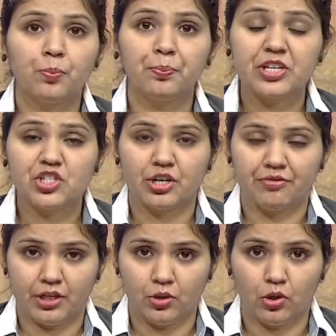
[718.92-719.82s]
picture
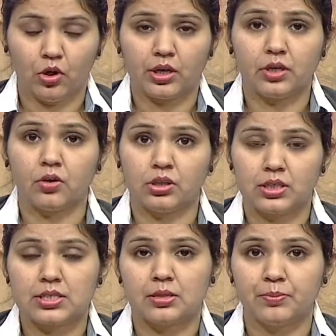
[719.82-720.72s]
when you log in on
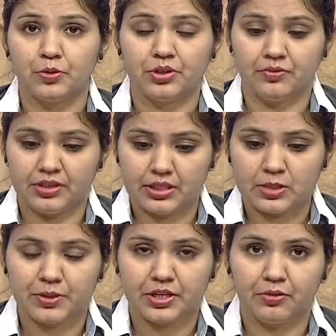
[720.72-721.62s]
this computer with this
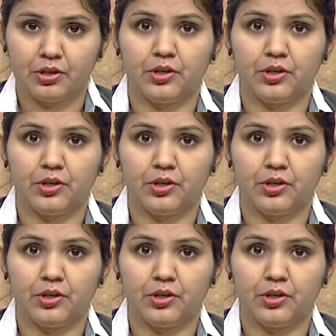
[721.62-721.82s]
particular